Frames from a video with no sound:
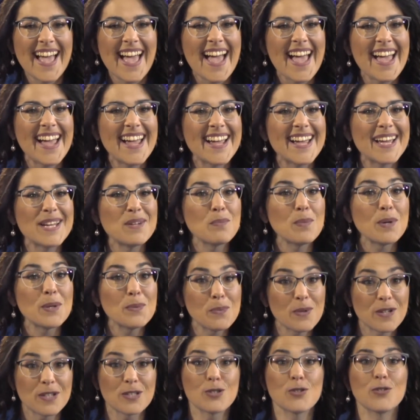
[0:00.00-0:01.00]
And
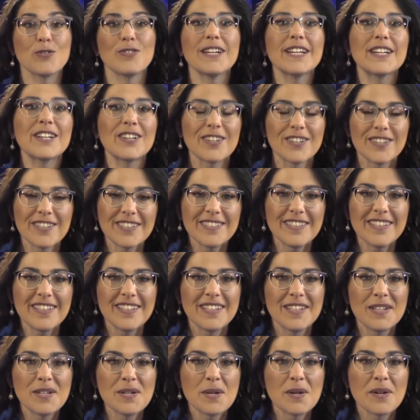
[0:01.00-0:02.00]
when we're triggered,
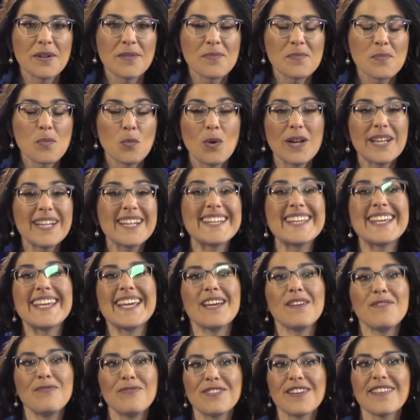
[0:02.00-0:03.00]
what a
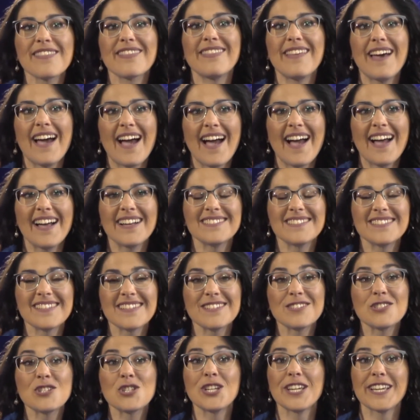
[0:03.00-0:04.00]
gift that
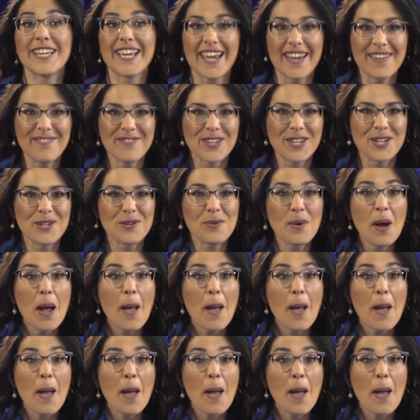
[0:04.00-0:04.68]
she gave you